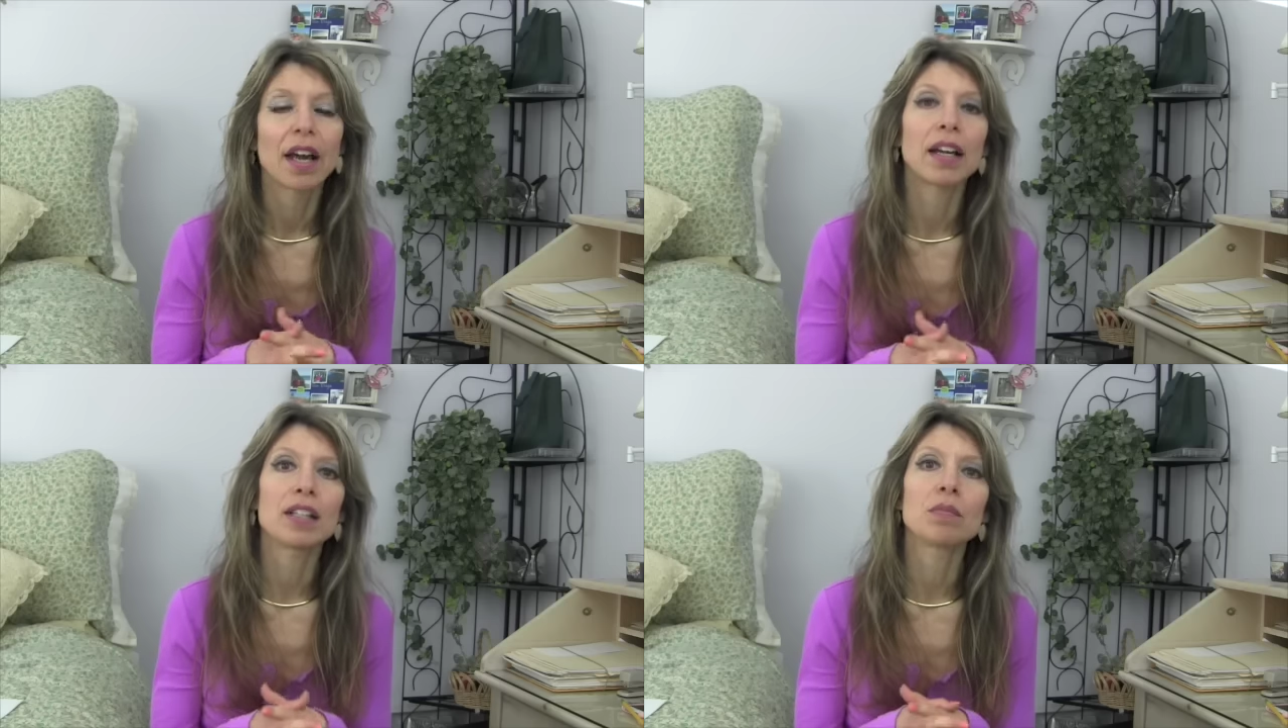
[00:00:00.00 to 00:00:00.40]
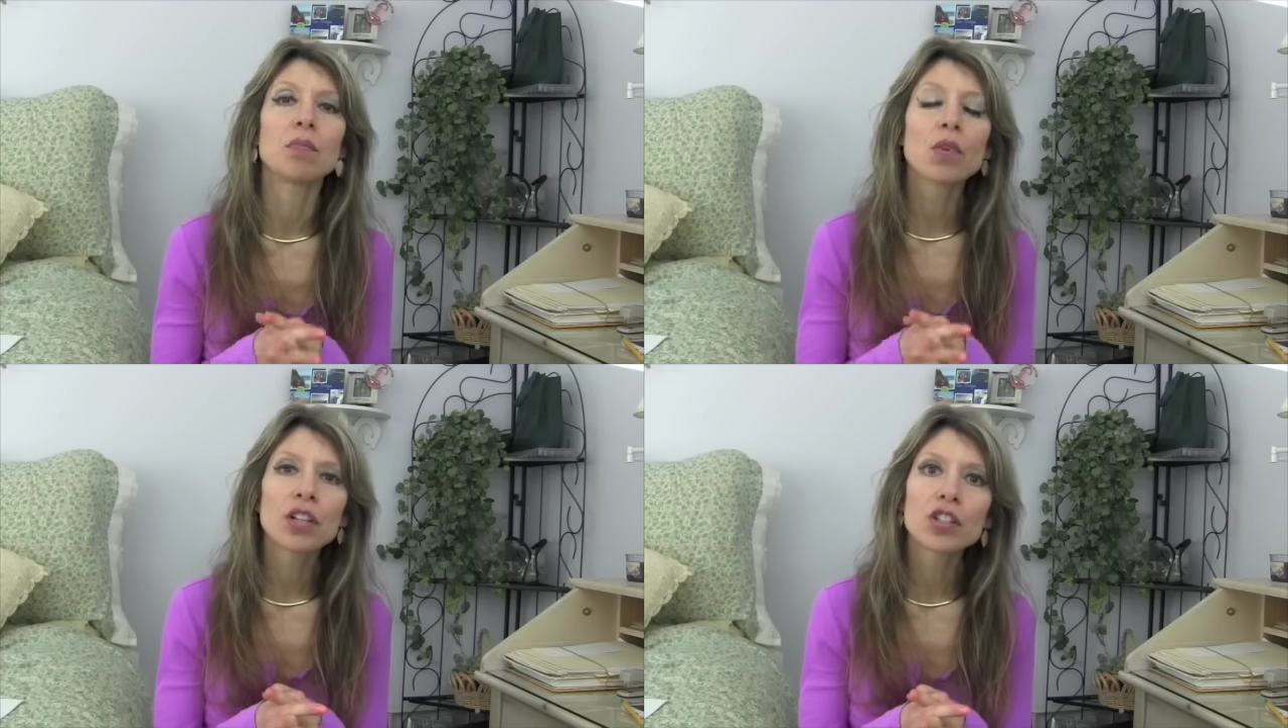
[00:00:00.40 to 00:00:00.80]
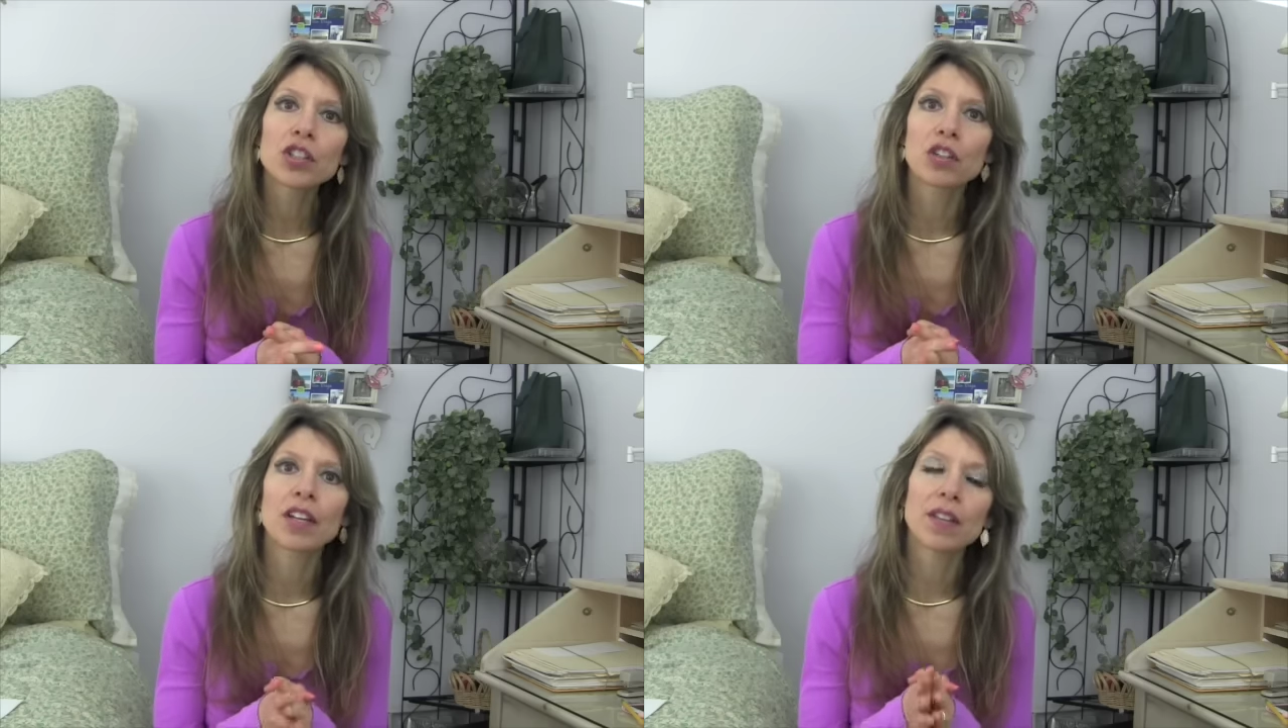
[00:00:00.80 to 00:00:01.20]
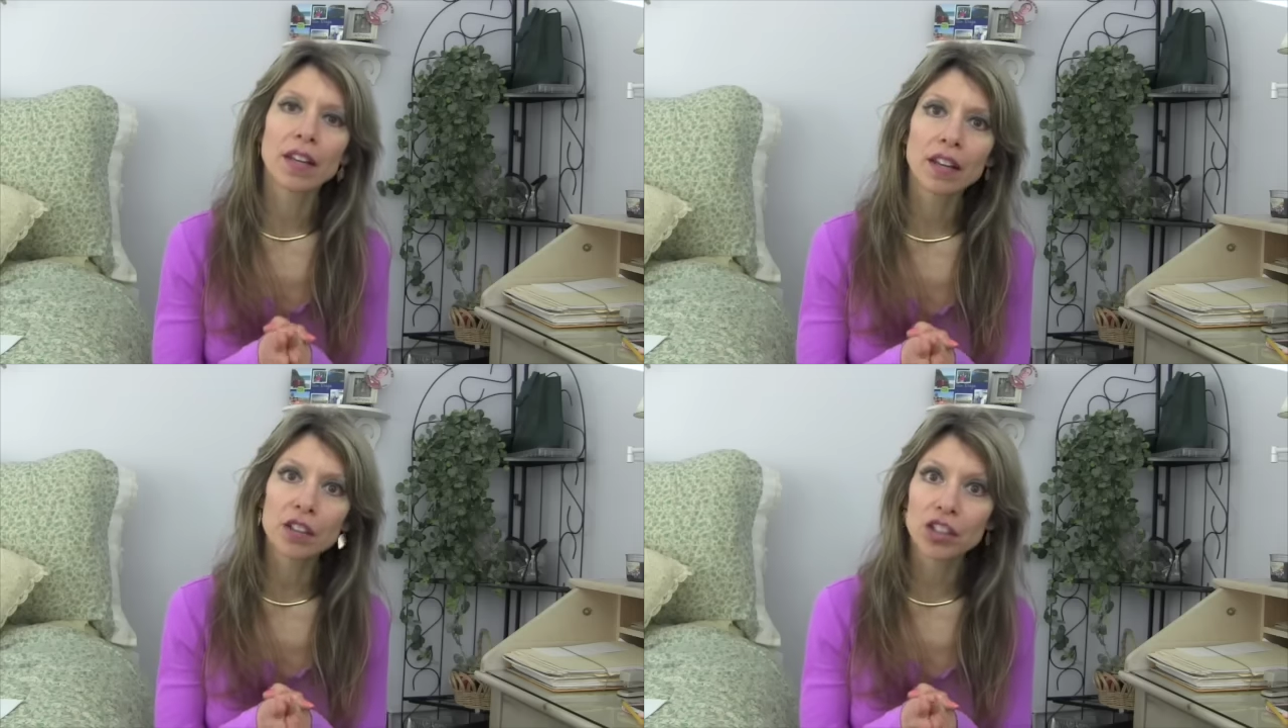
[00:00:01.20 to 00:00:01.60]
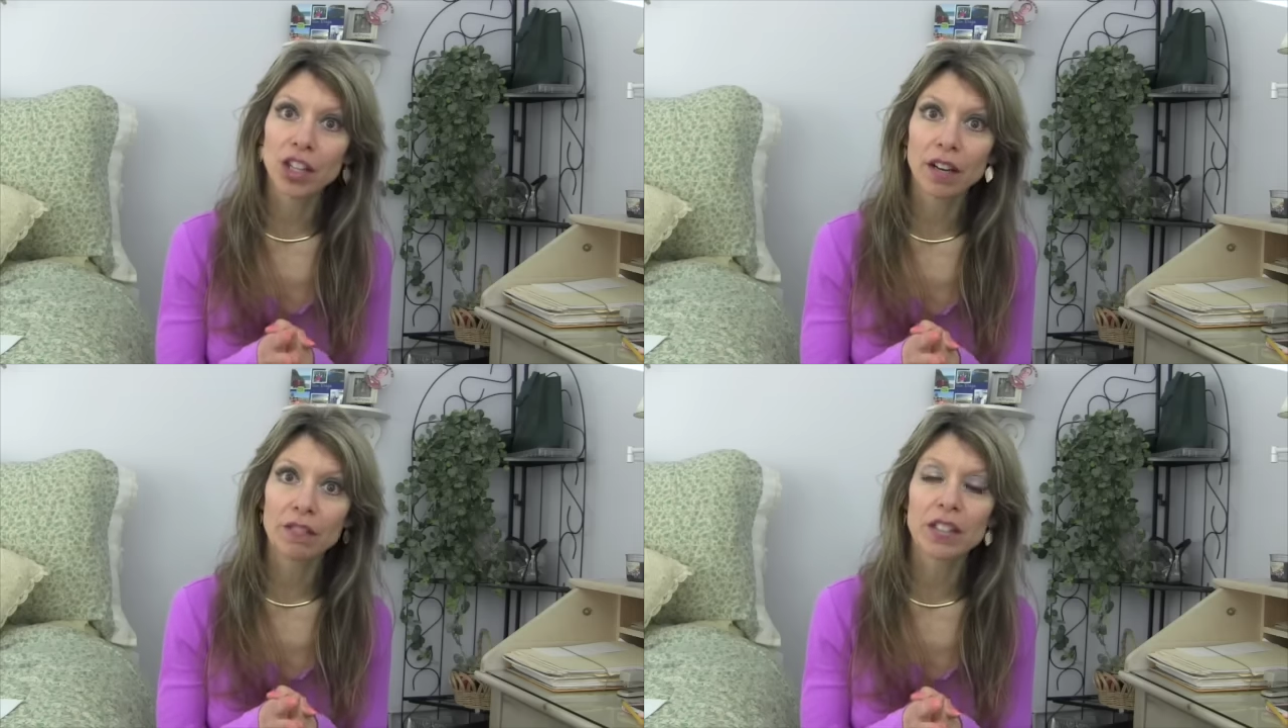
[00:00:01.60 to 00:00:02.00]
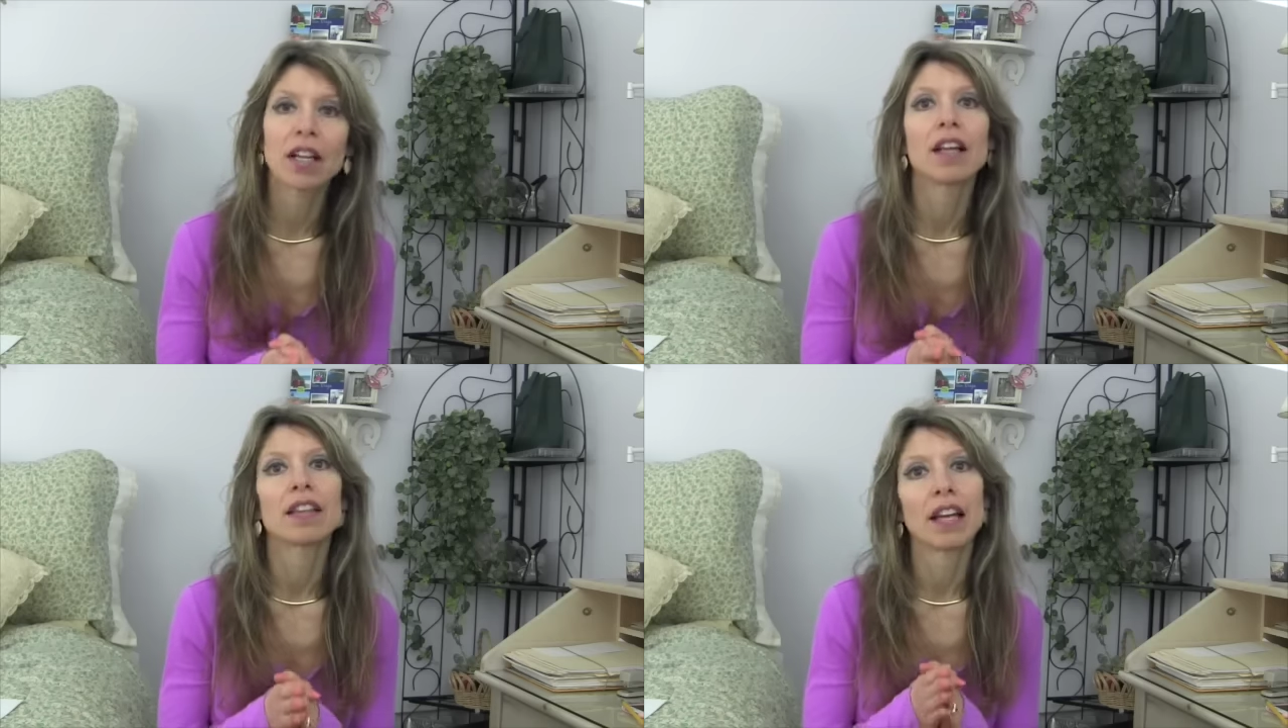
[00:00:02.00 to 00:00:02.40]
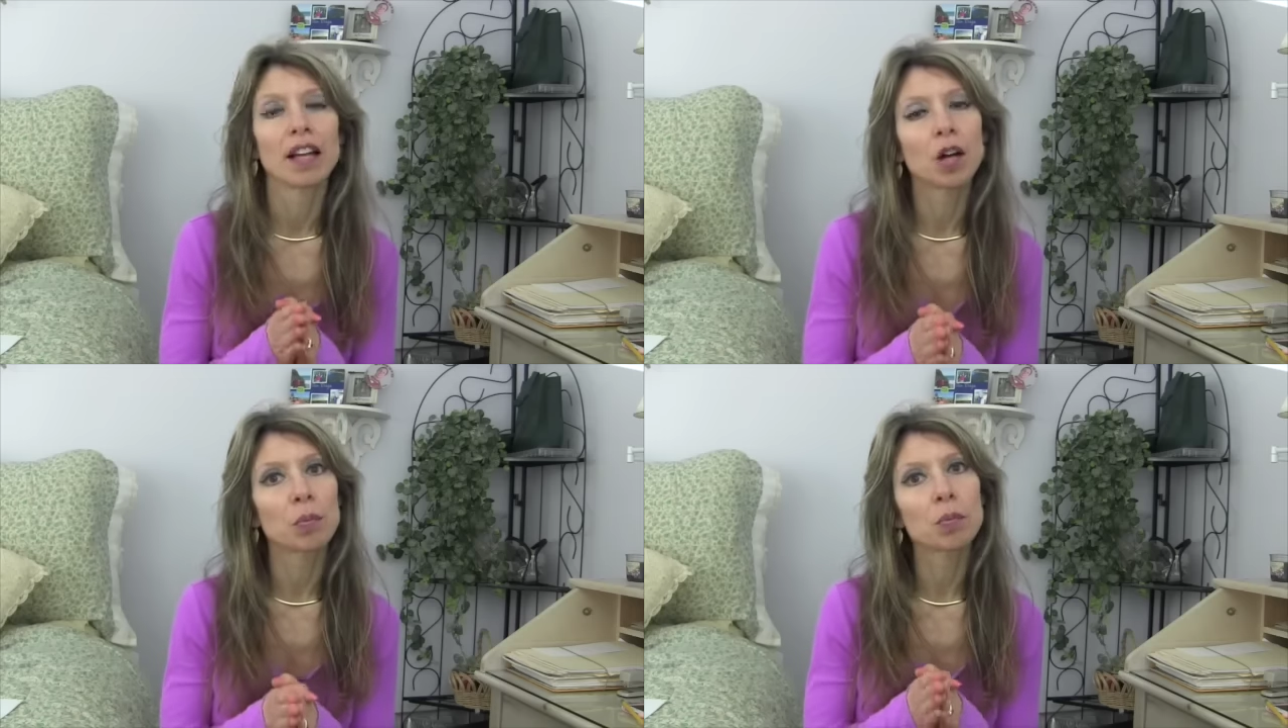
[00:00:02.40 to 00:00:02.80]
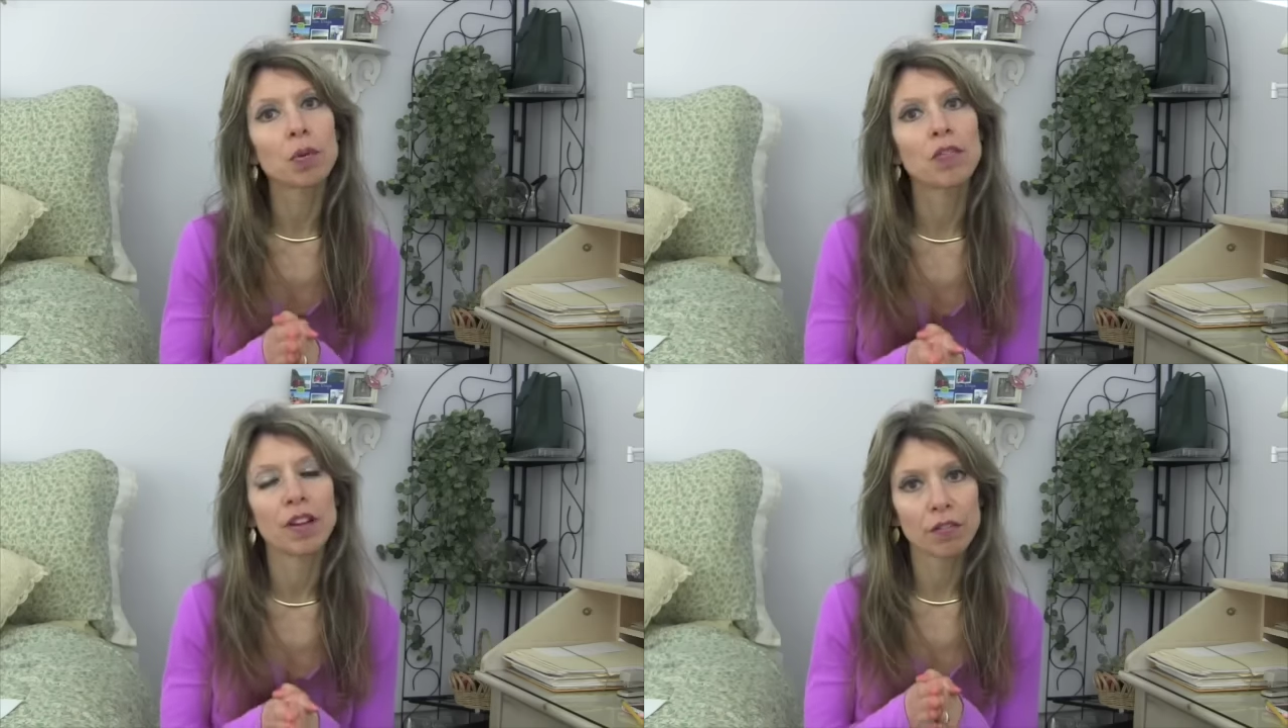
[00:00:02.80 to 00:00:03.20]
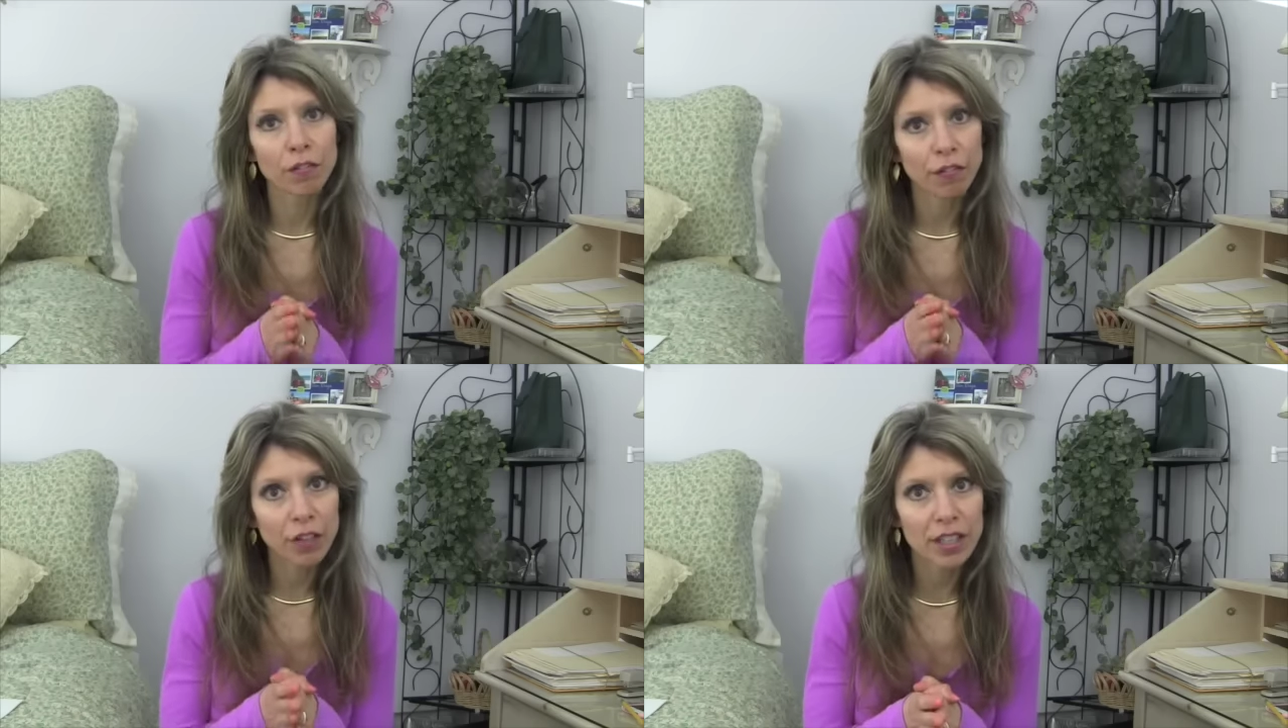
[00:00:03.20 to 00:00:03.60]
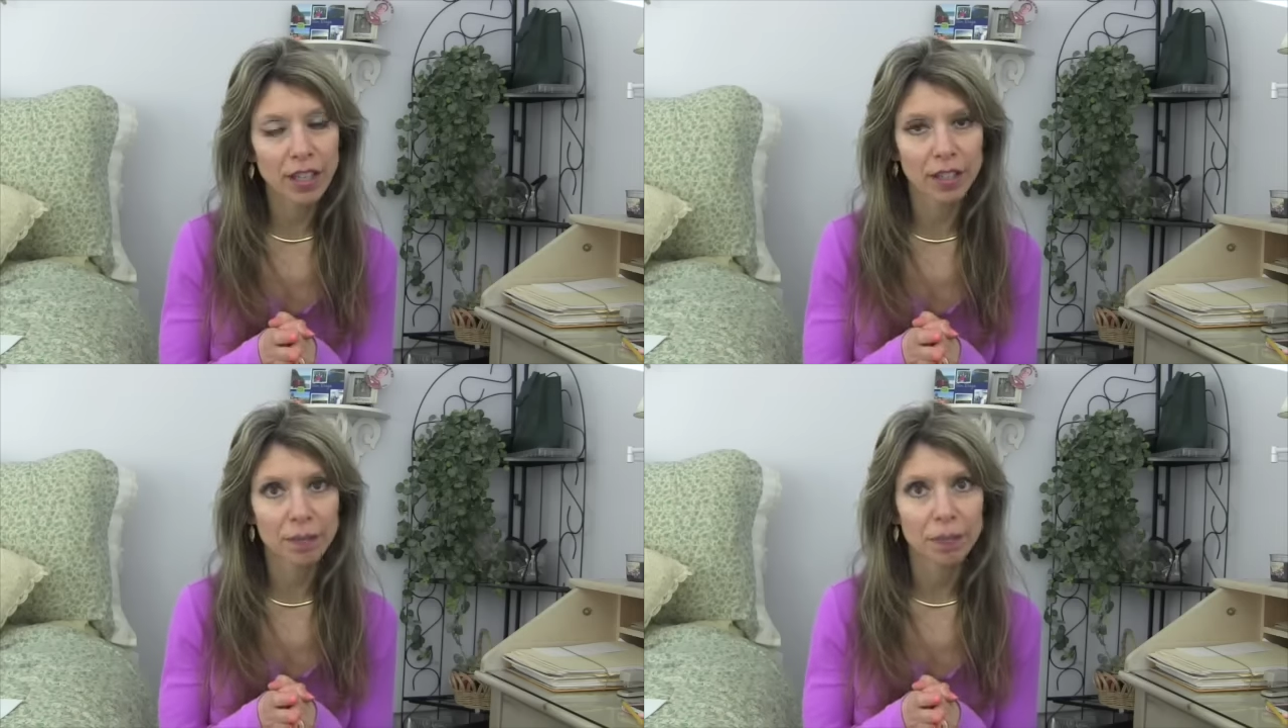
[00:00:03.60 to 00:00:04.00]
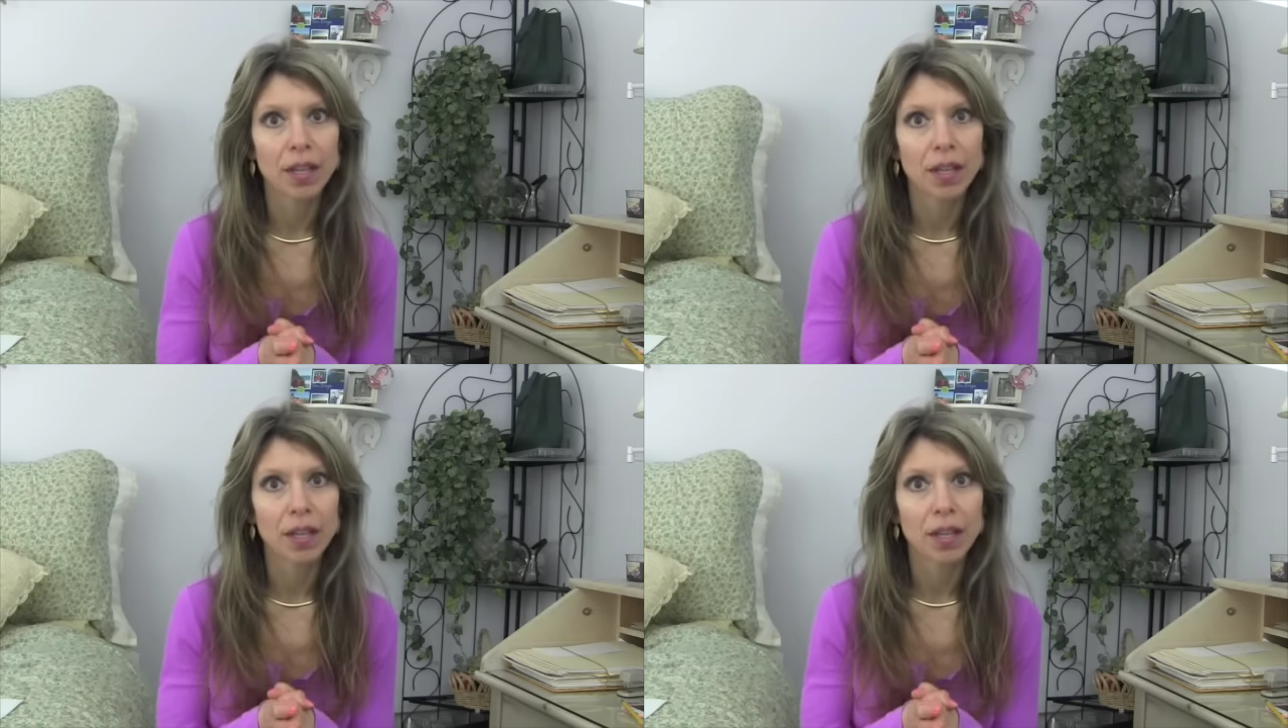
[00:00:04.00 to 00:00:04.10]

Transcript: And it's moisture in the hair shaft that helps prevent frizzing.